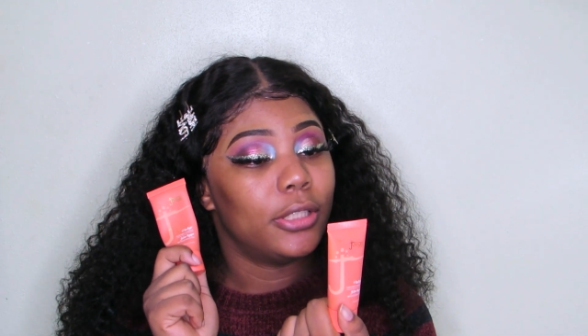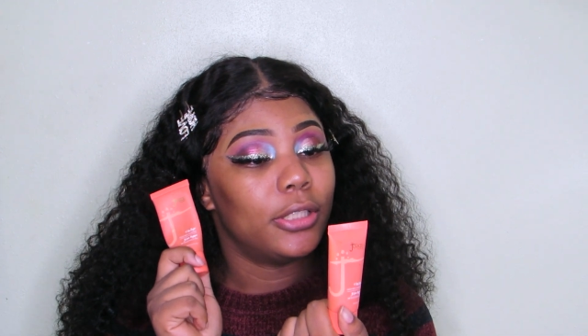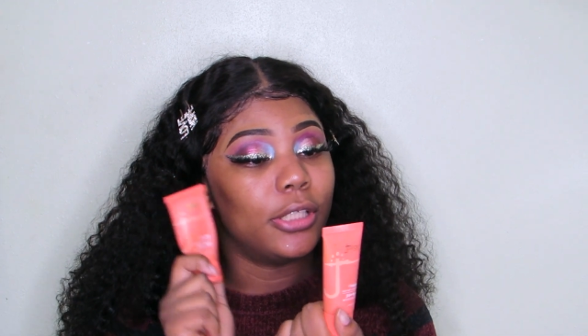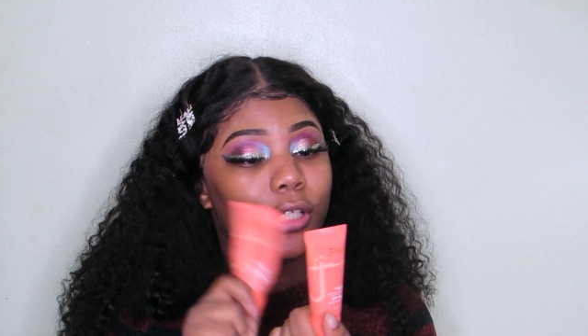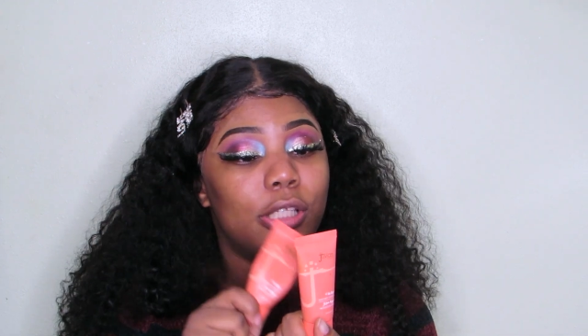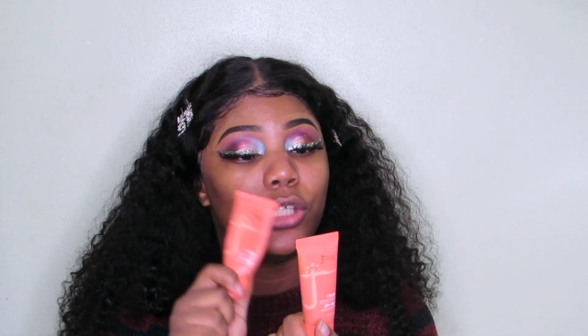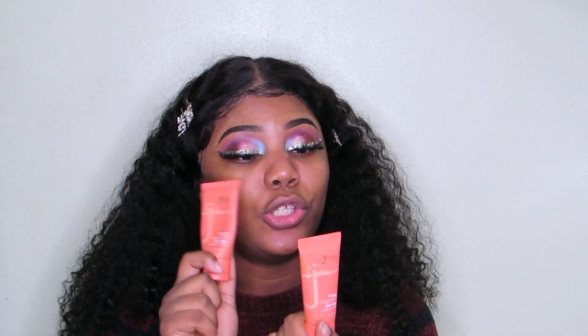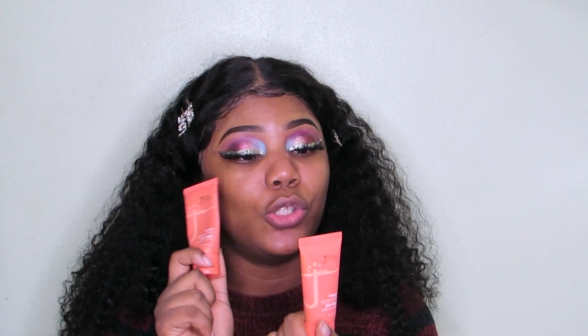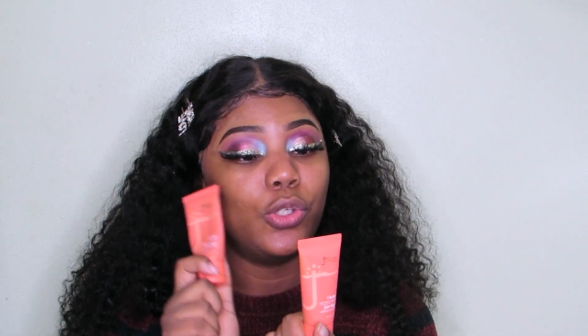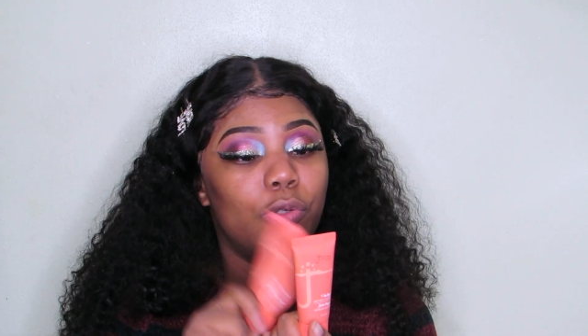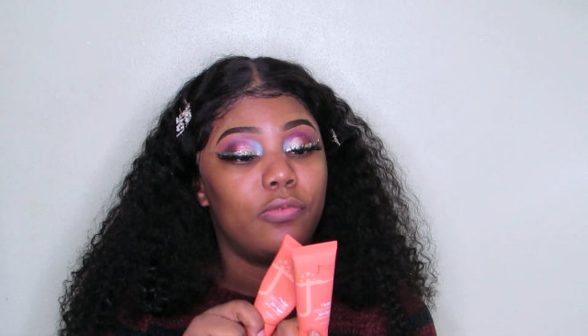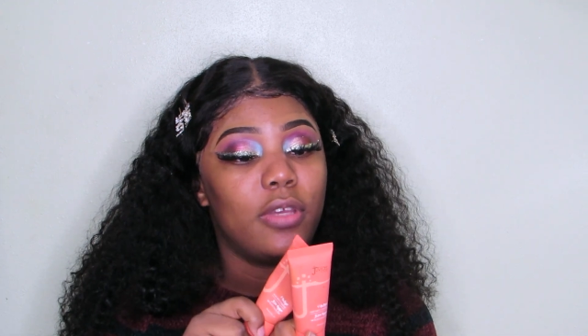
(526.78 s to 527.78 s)
This is
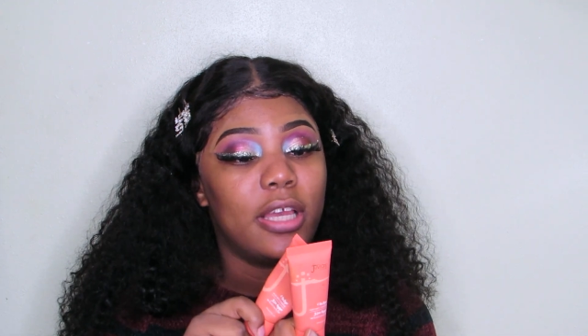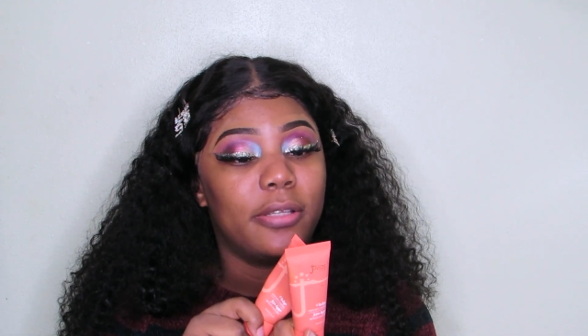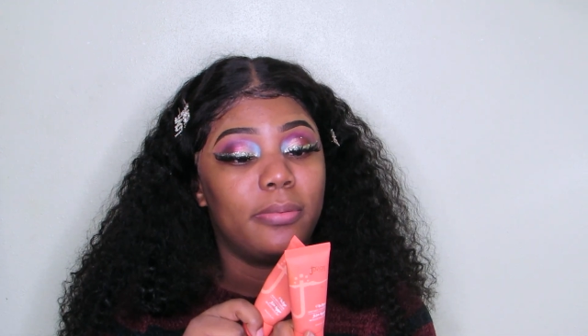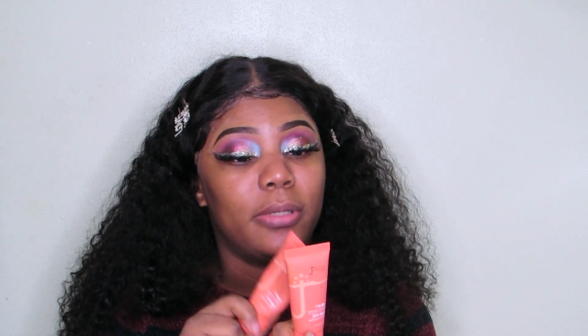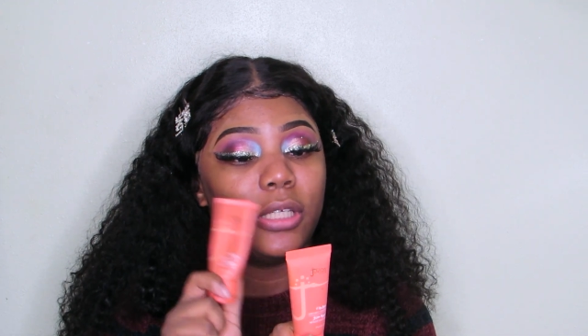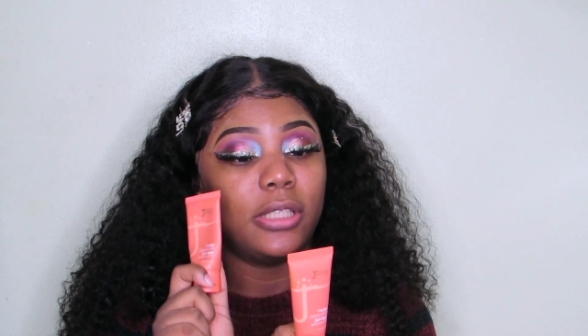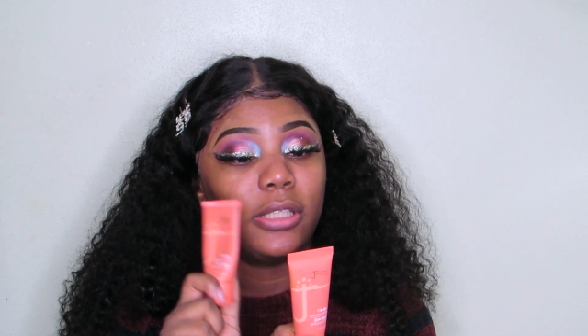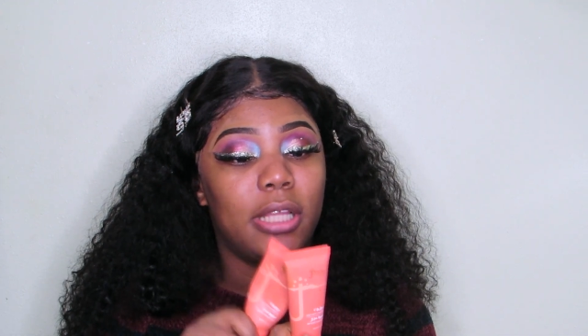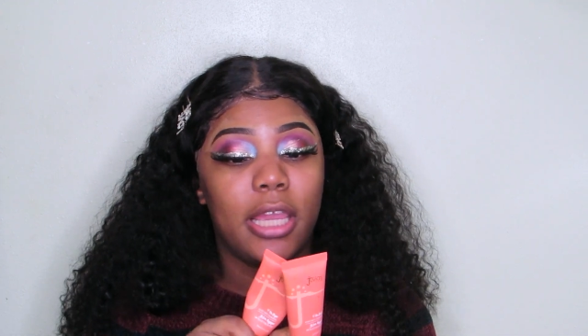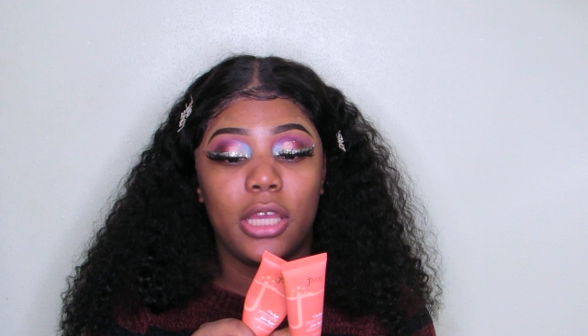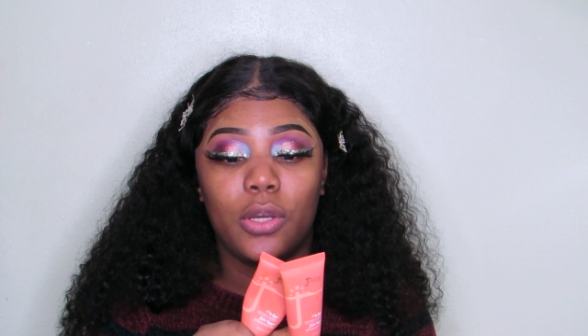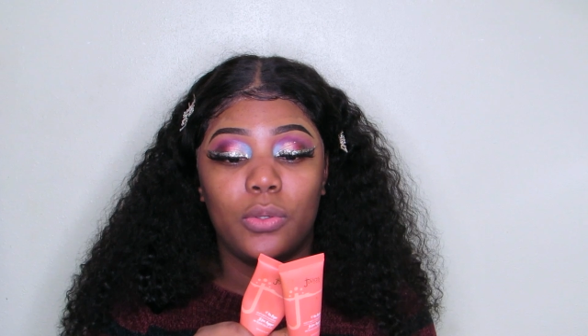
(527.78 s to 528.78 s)
Juvia's Place
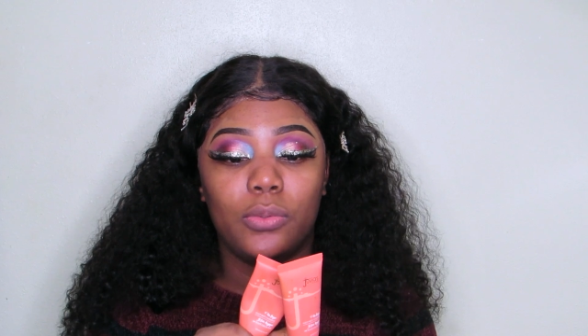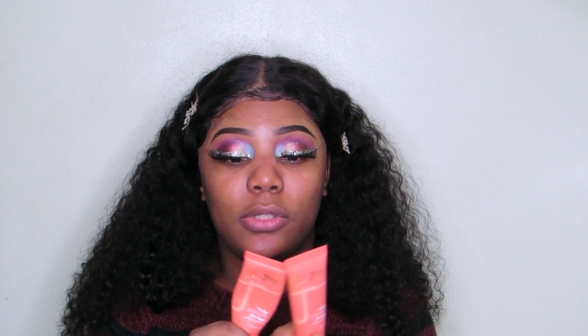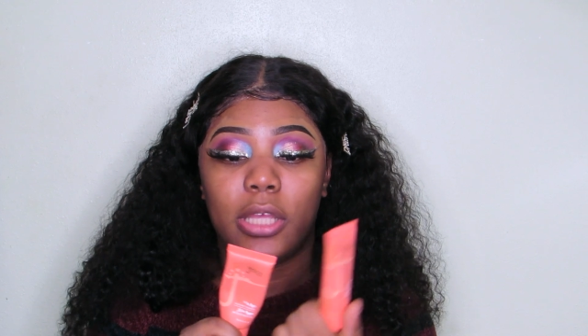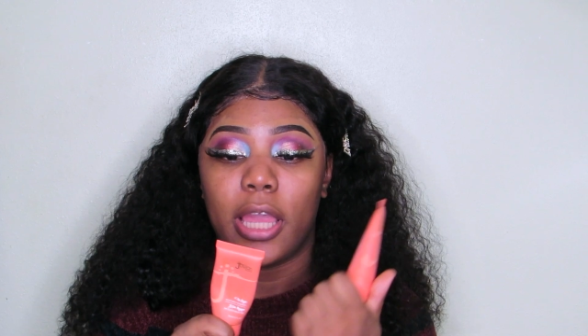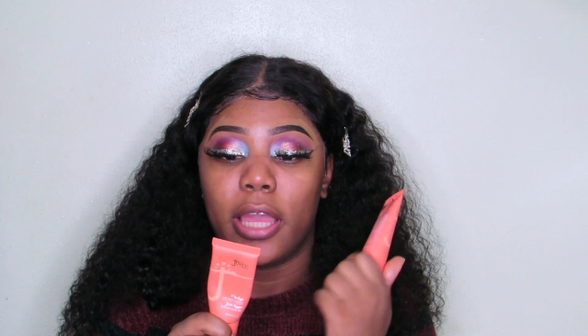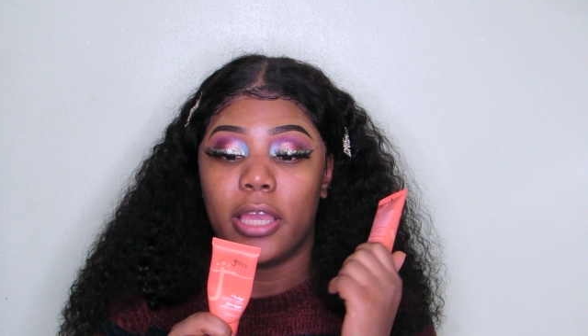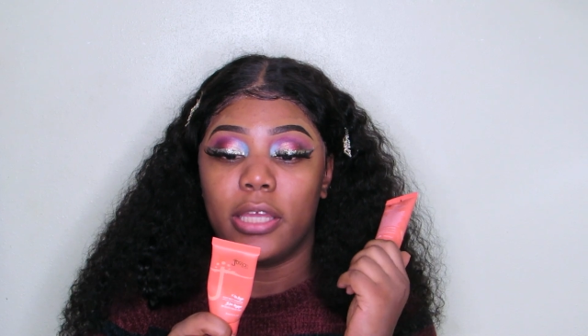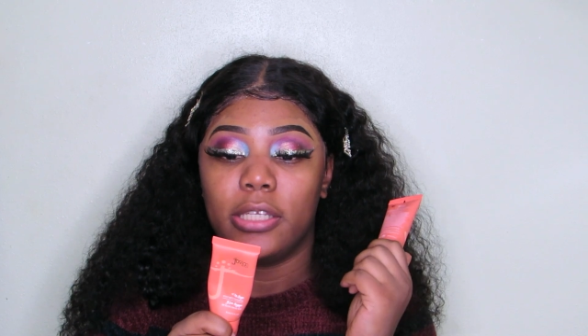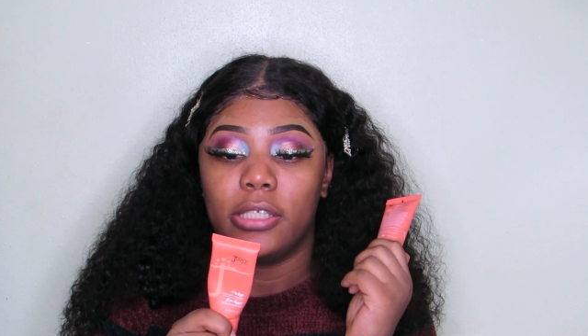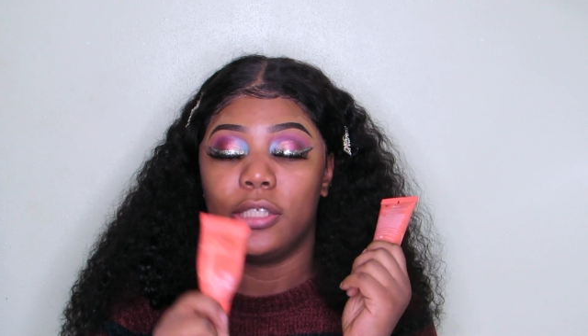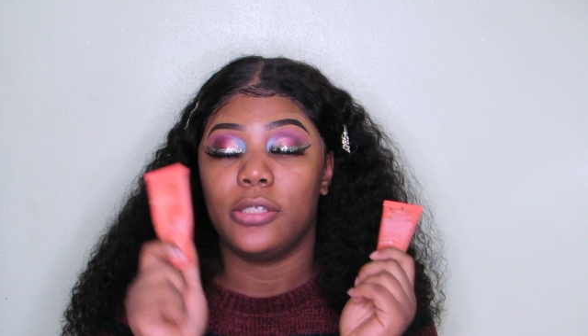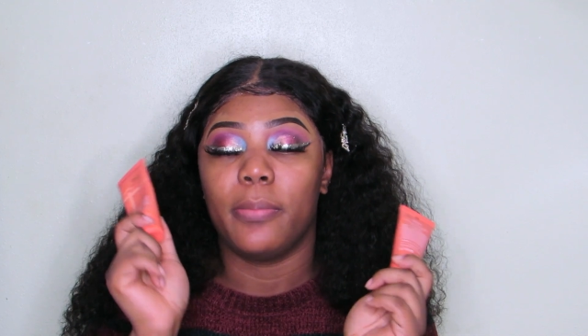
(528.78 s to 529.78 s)
Legos, and
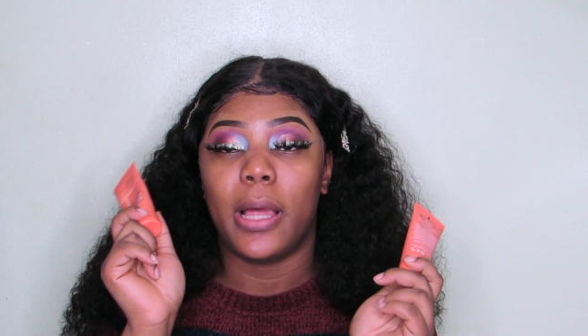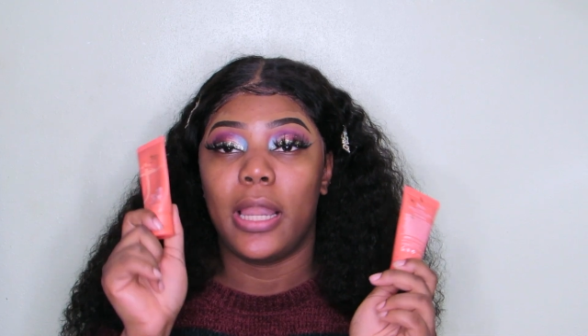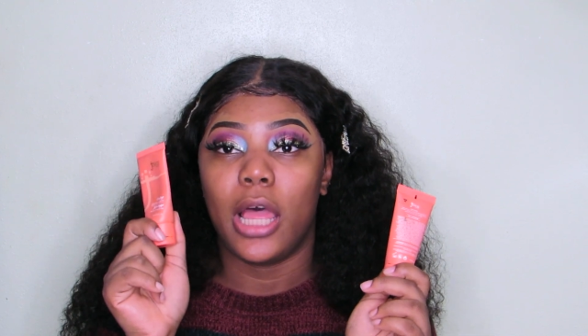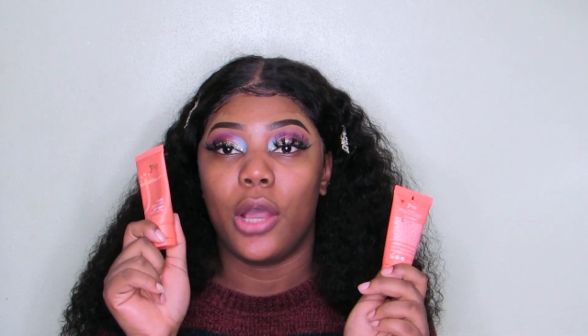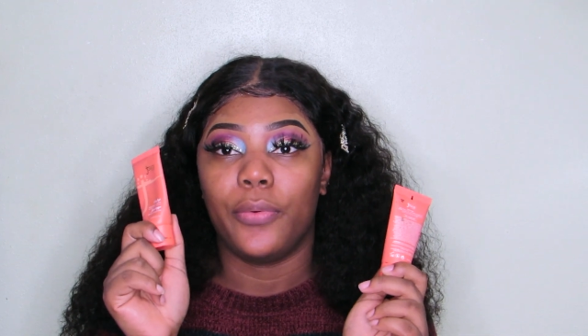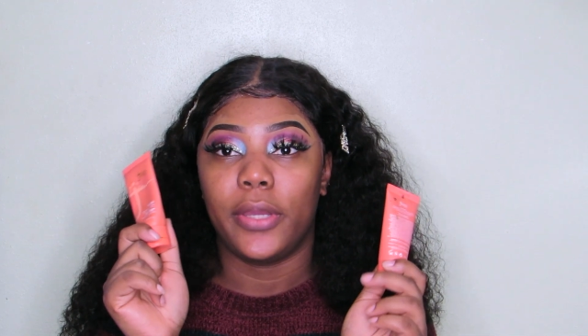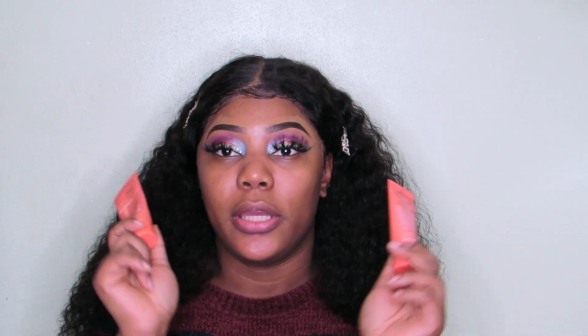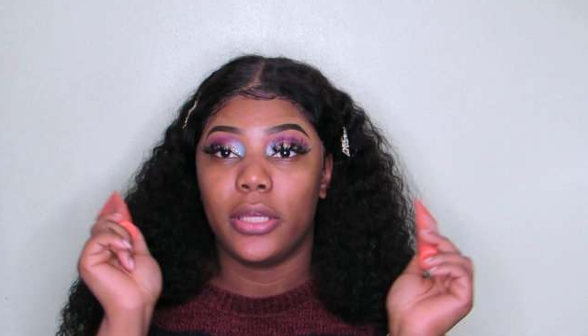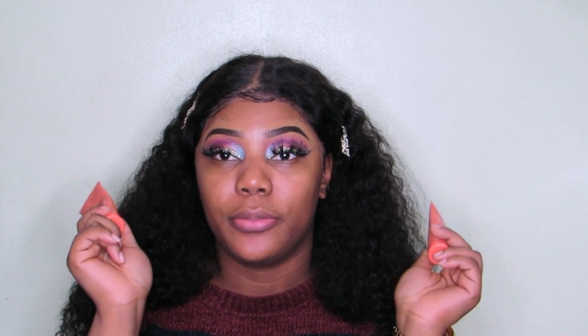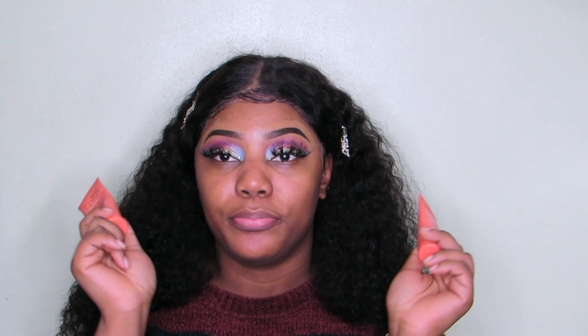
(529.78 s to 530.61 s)
this is my Lowry.